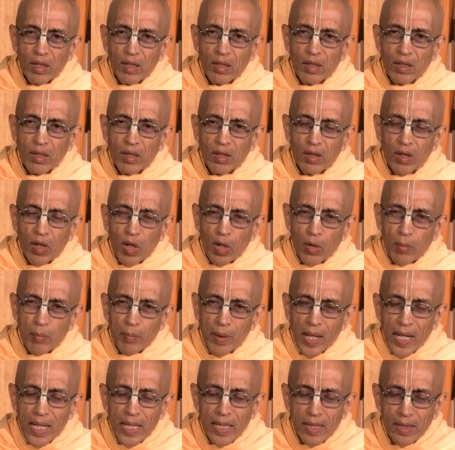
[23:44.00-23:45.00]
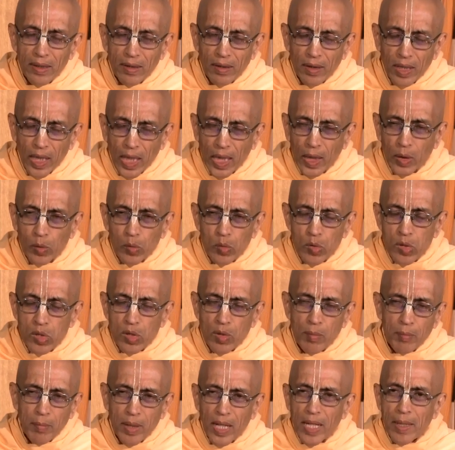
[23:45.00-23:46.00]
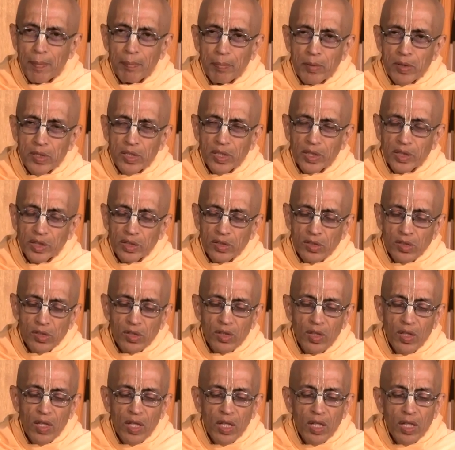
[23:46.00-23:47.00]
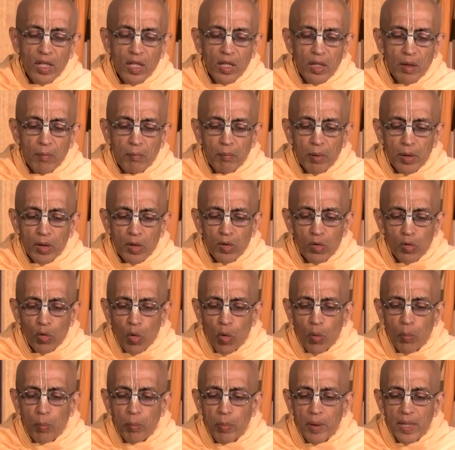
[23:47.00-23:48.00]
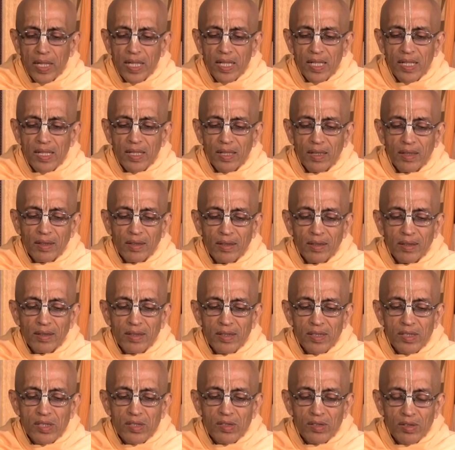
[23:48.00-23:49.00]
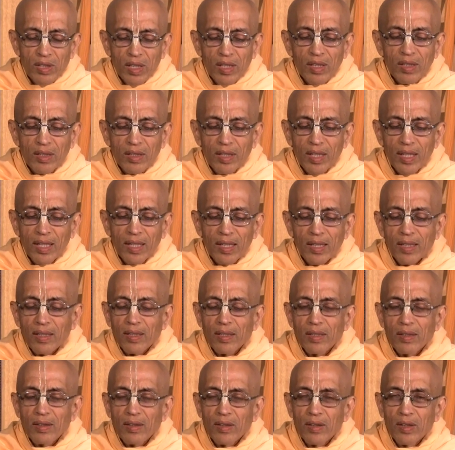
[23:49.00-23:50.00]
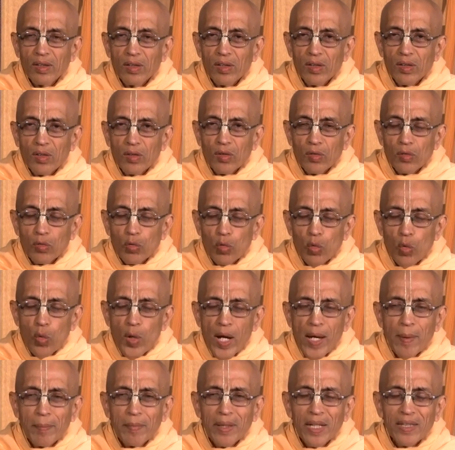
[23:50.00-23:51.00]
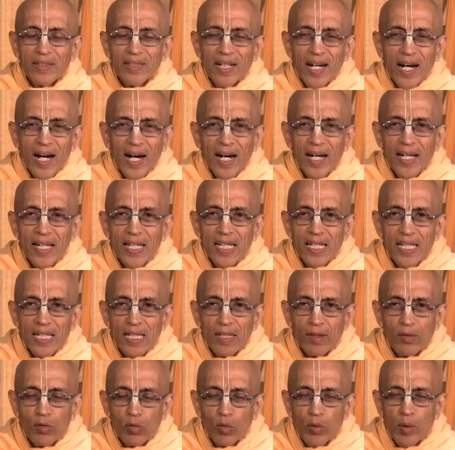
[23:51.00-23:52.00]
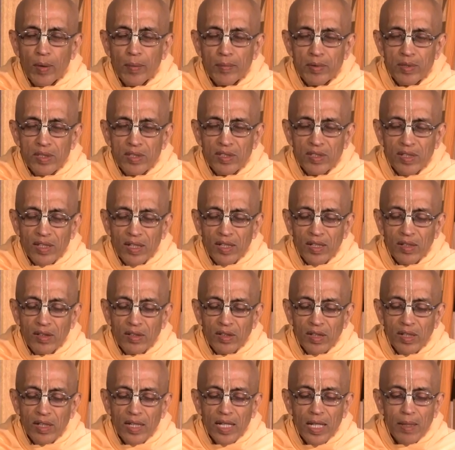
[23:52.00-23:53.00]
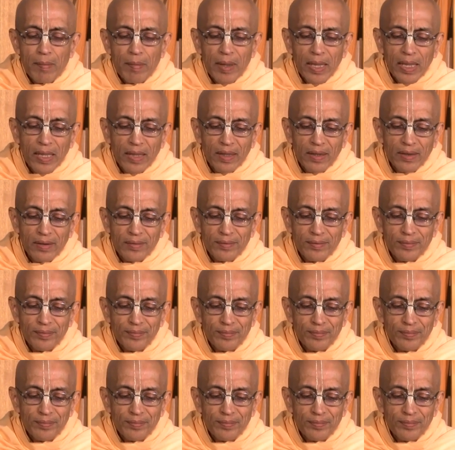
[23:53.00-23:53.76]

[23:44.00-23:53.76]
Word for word: uh, or my house, or my possessions. But nobody is thinking who am that I who am claiming.